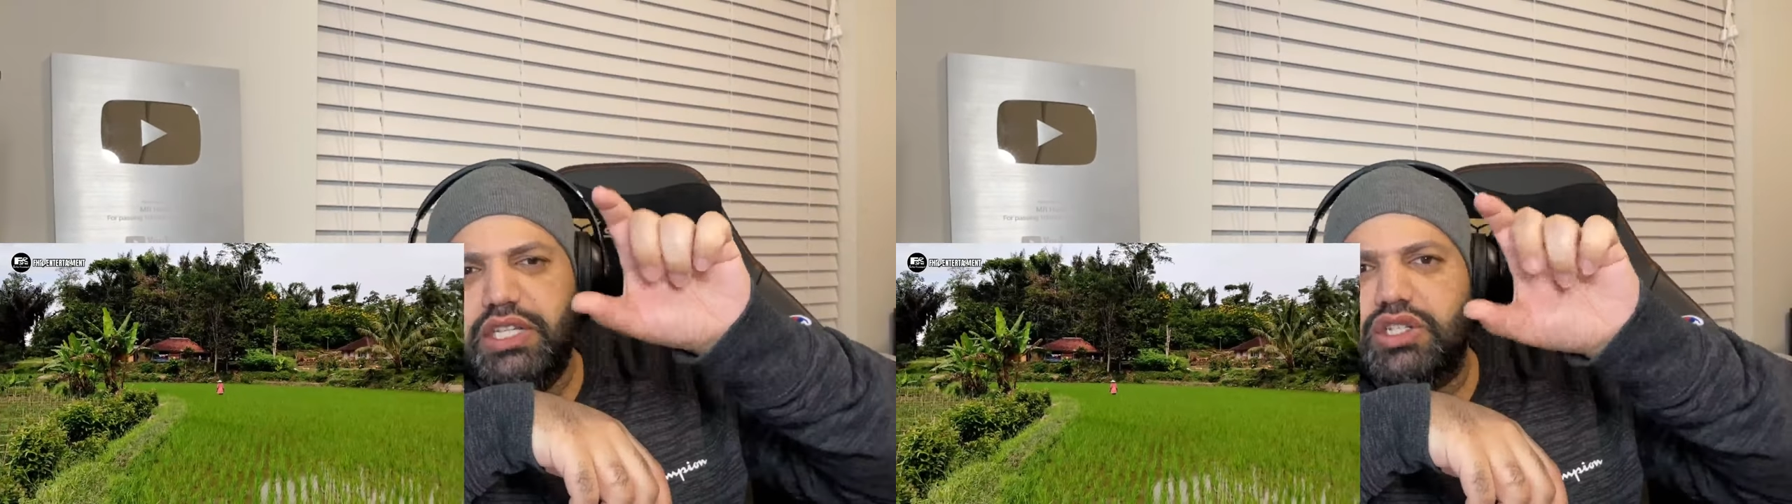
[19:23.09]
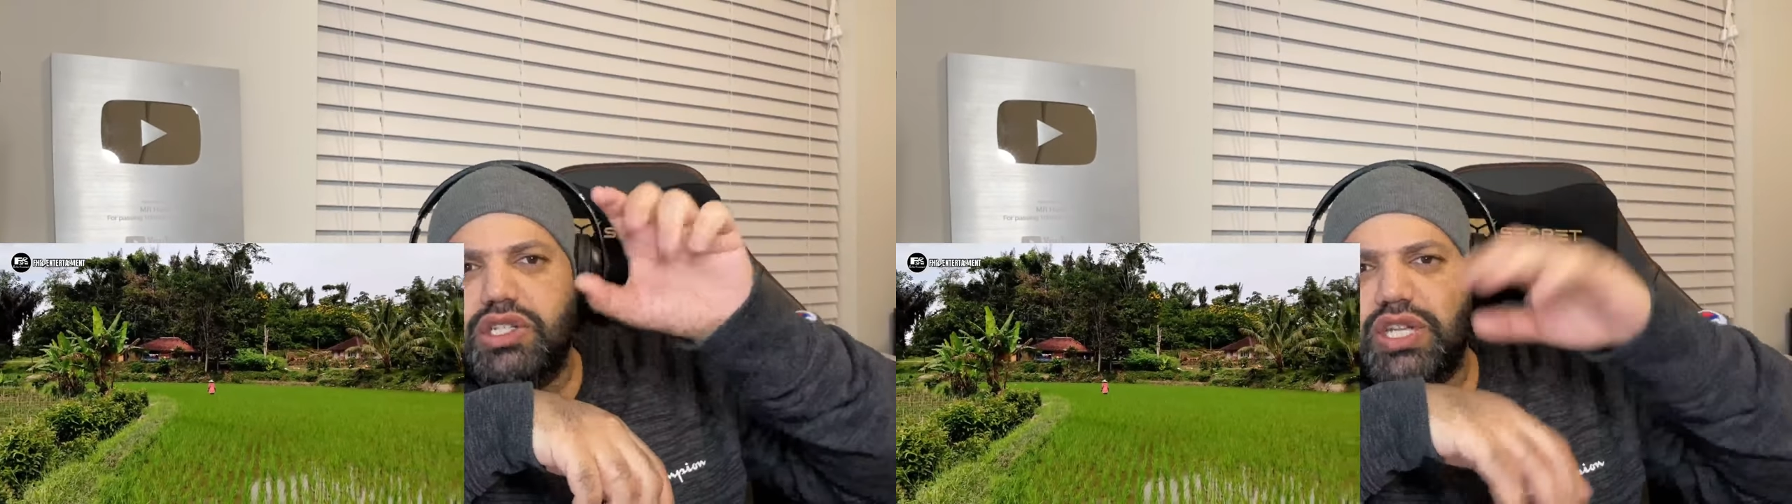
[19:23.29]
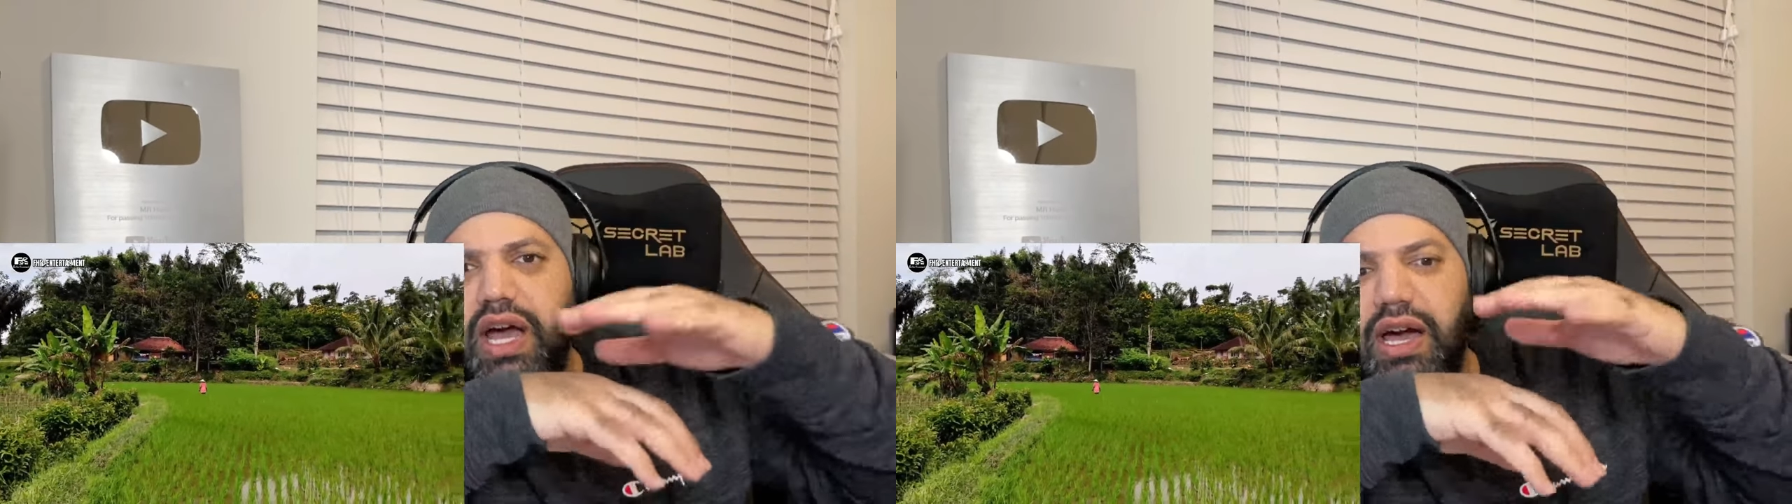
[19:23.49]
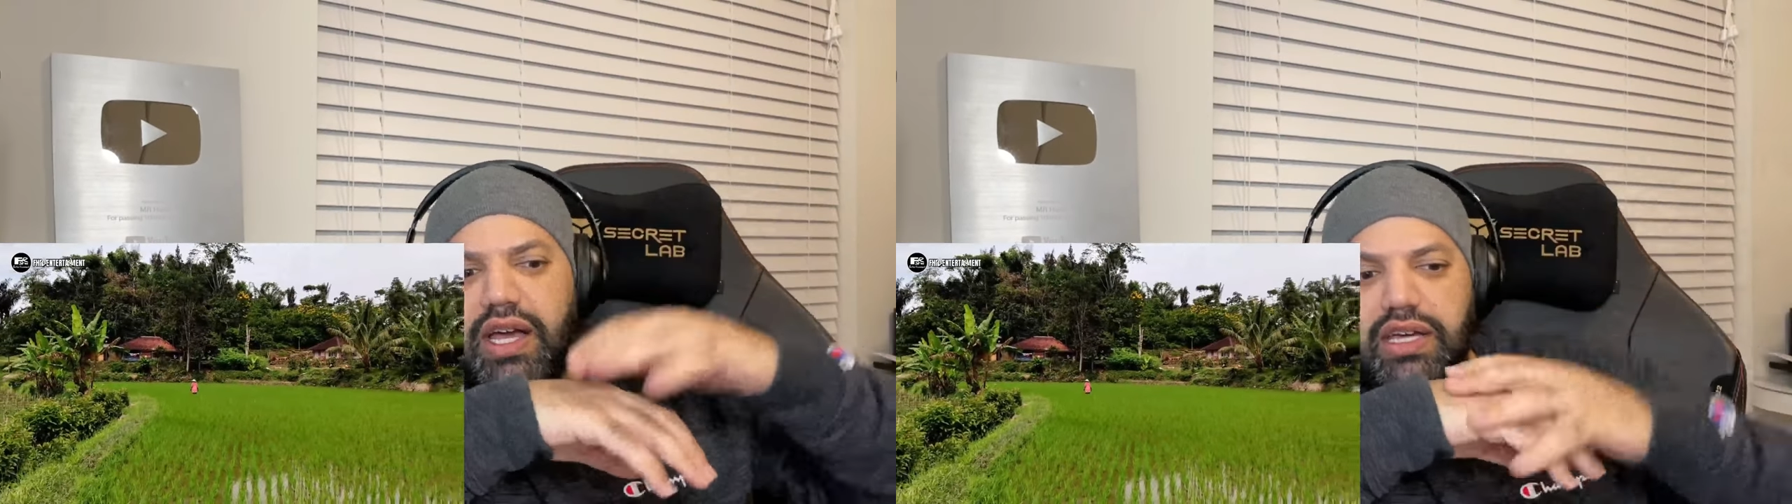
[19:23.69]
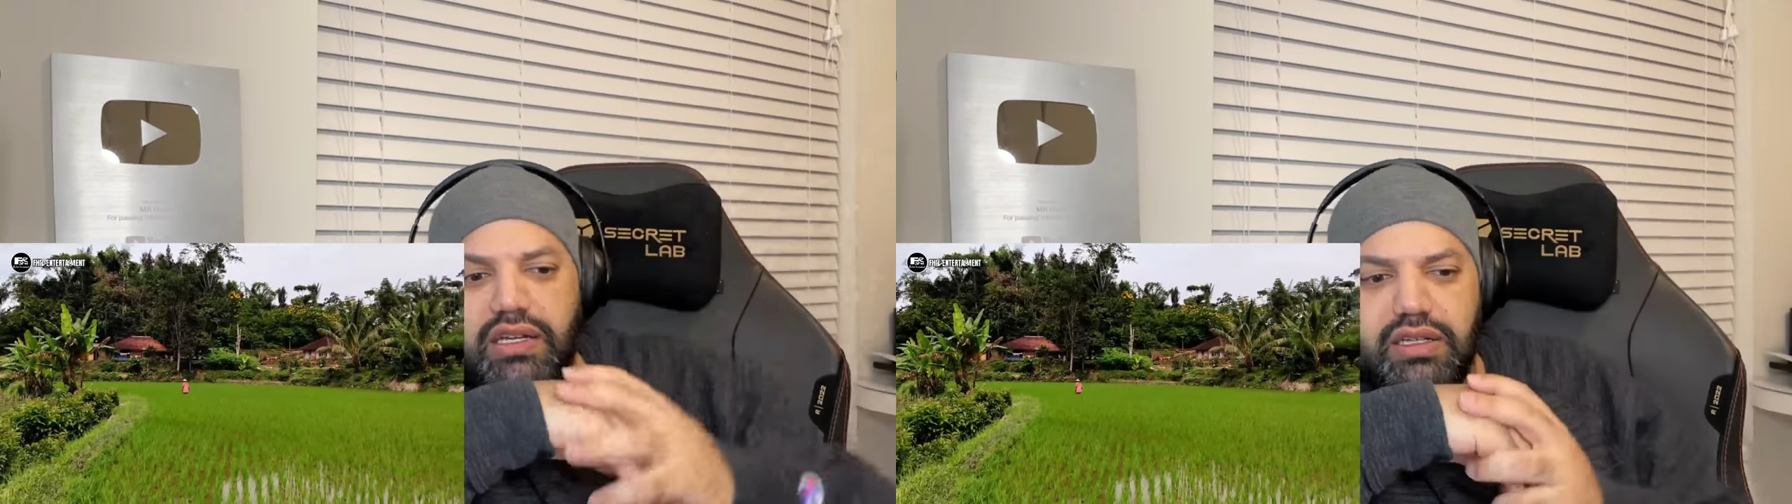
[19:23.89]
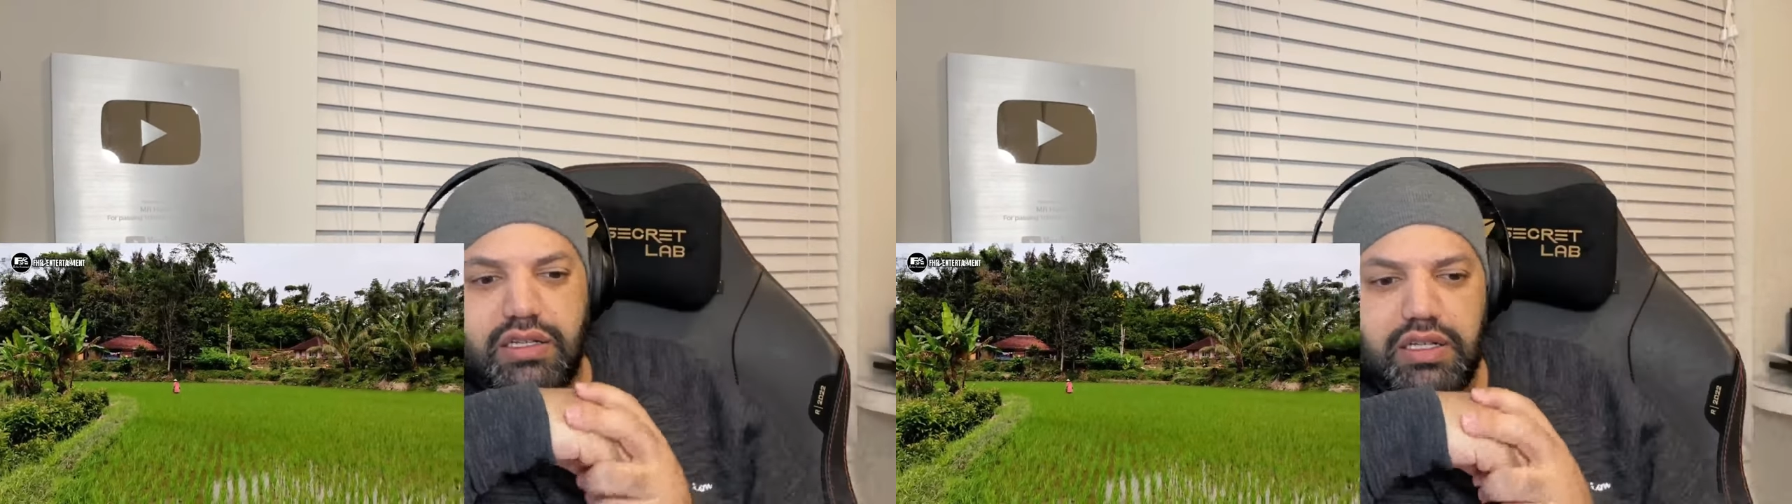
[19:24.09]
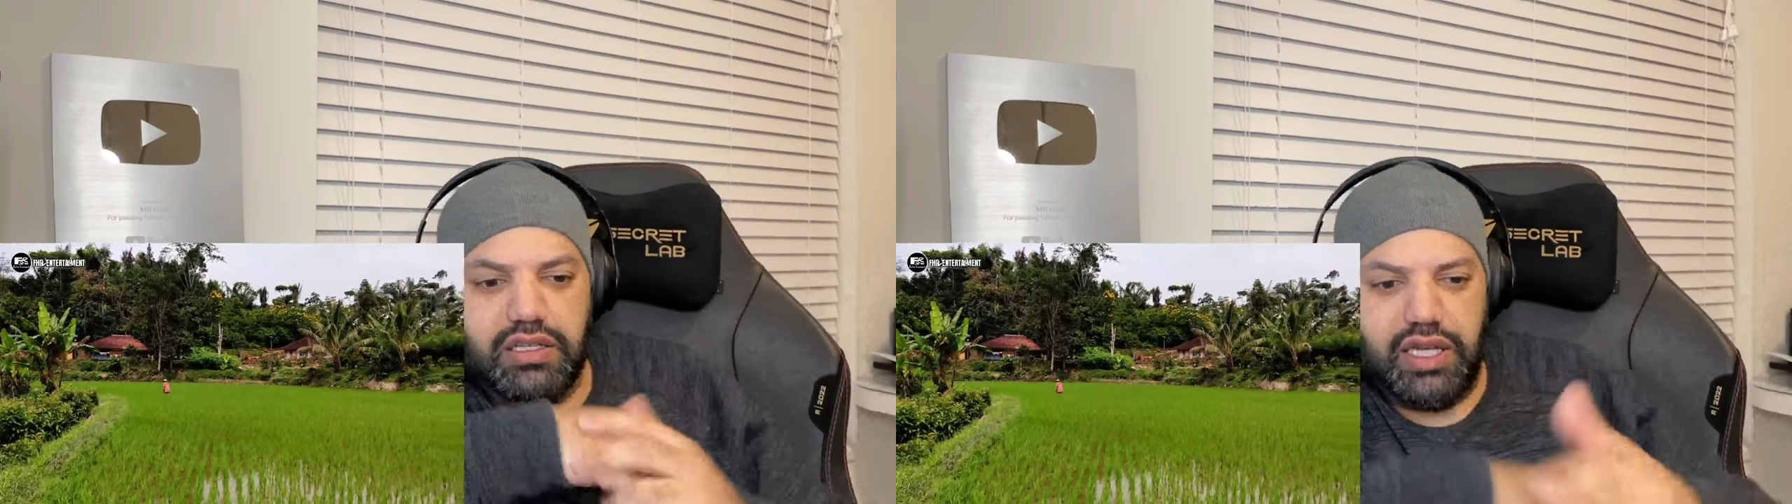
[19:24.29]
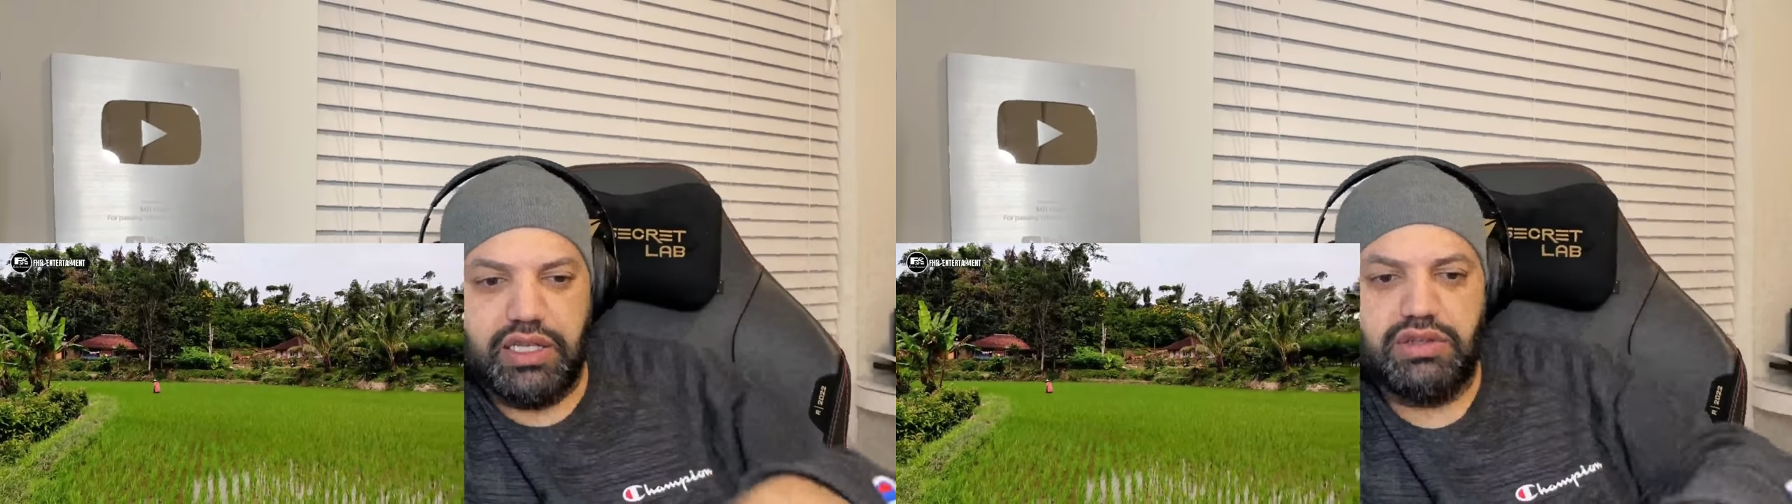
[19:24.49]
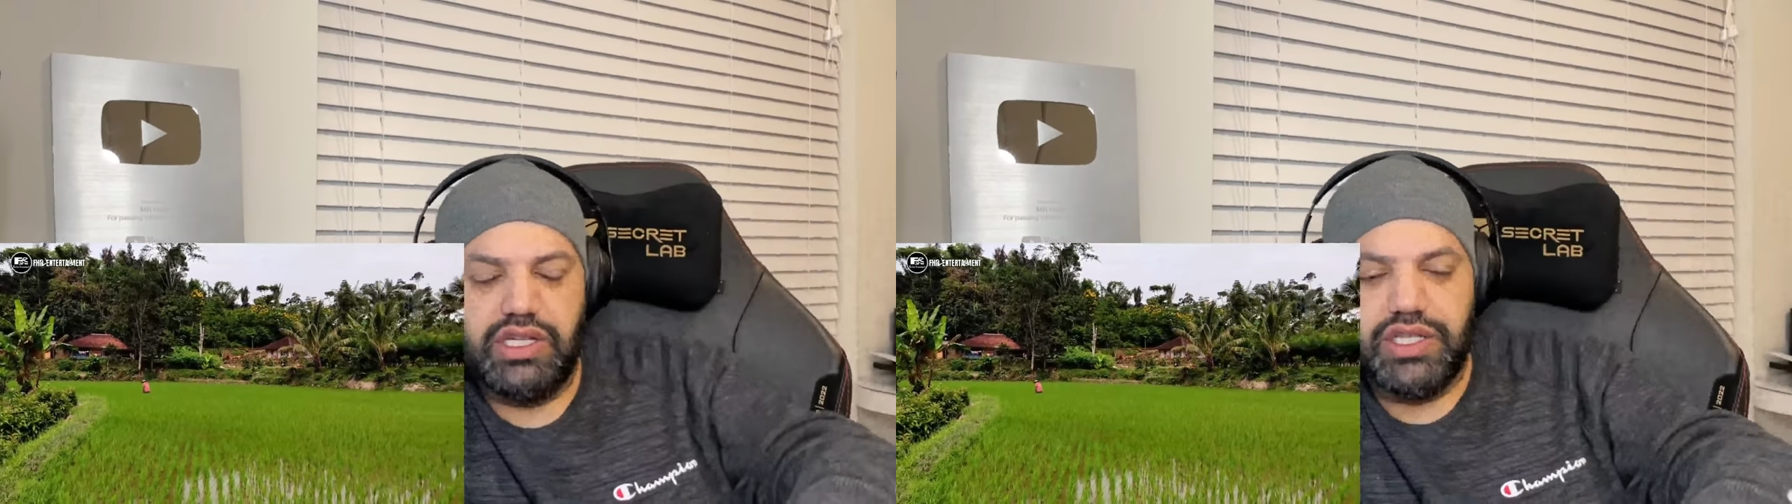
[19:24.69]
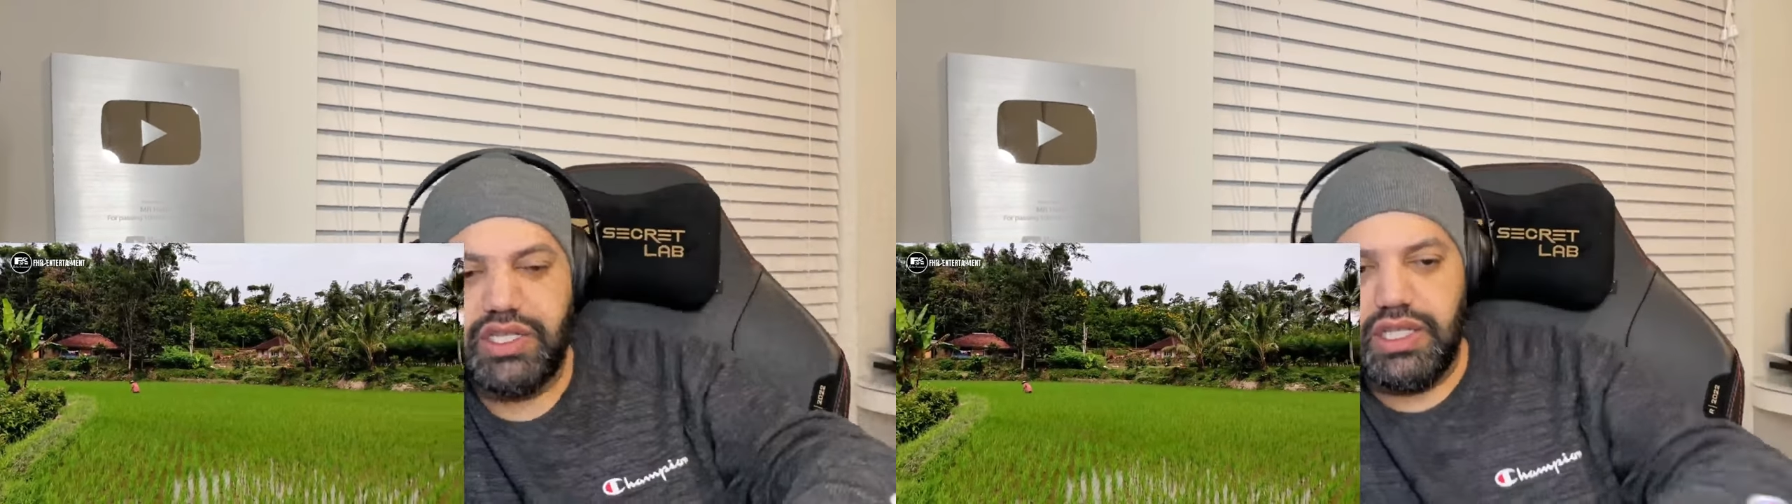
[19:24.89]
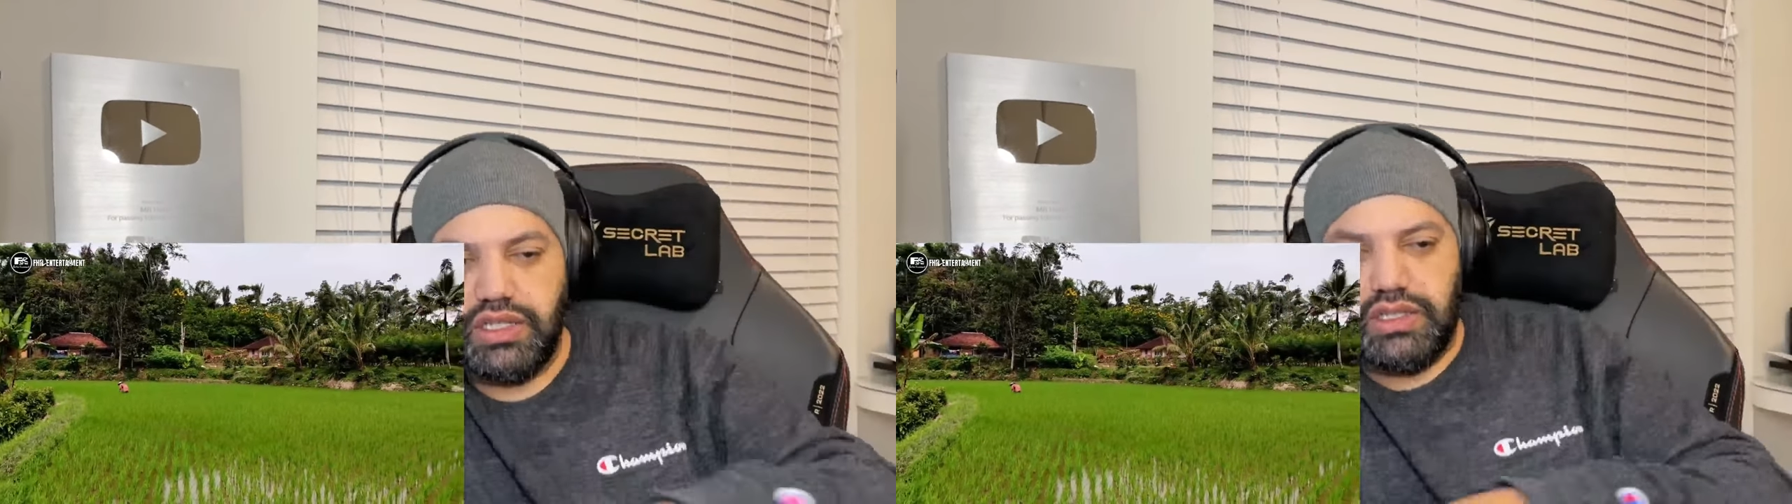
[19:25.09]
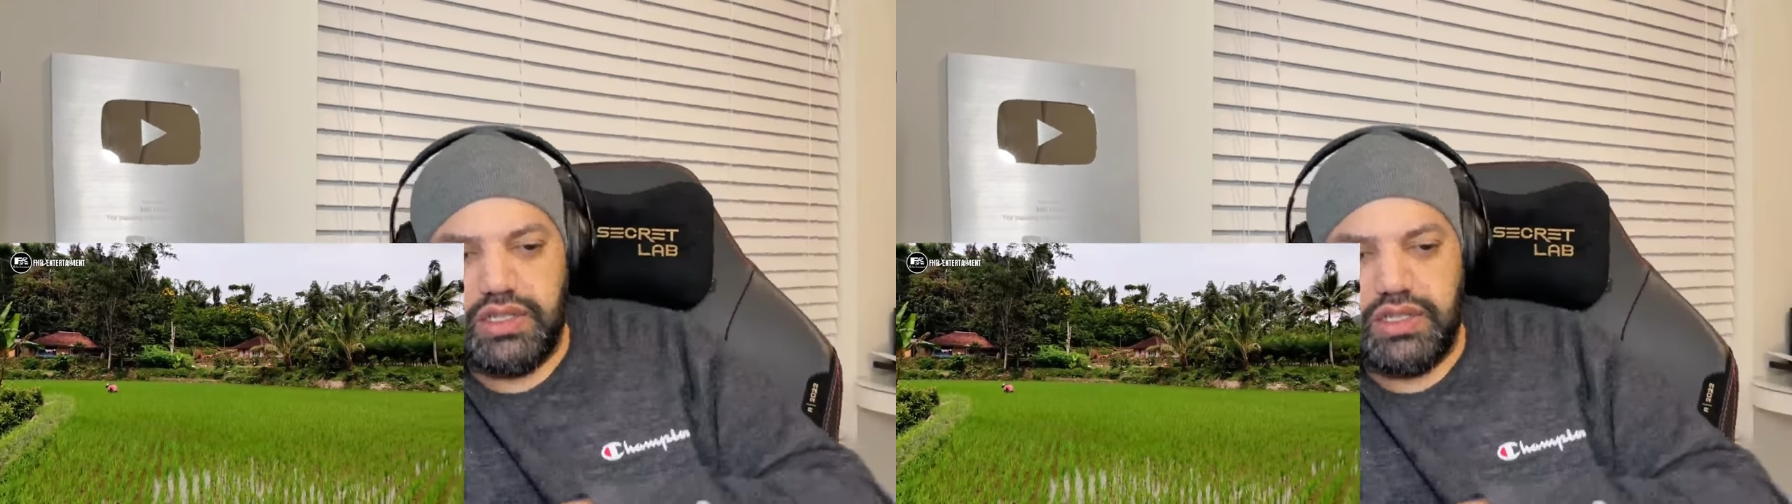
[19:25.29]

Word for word: inches high, like you can see.